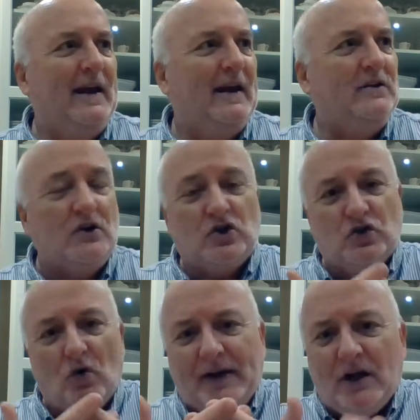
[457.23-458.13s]
in
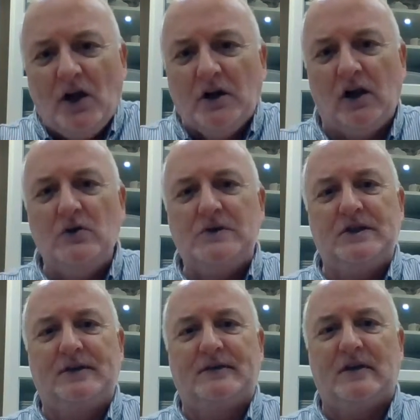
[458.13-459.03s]
drawing
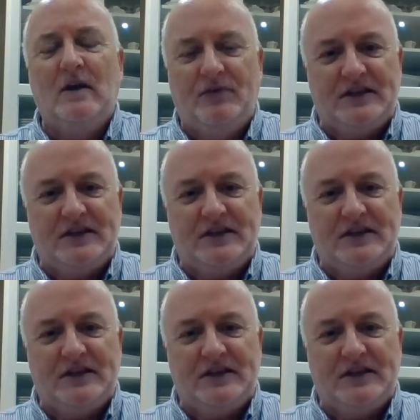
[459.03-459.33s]
conclusions.